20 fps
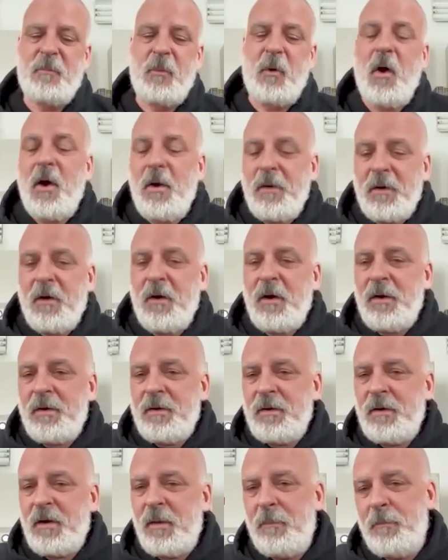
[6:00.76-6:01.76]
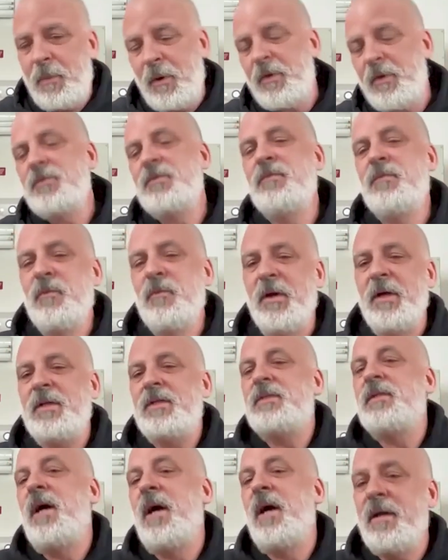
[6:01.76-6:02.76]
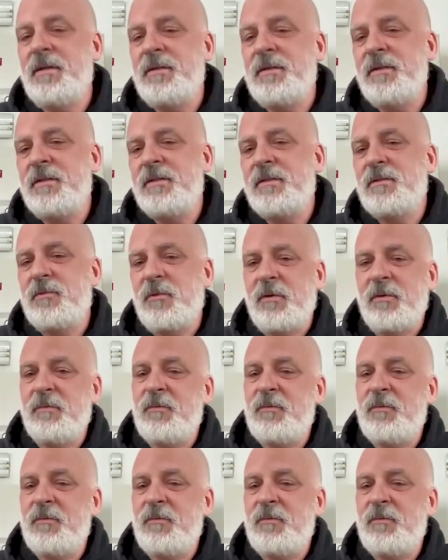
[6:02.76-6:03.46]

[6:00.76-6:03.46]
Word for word: brought on a bunch of great scientists, sort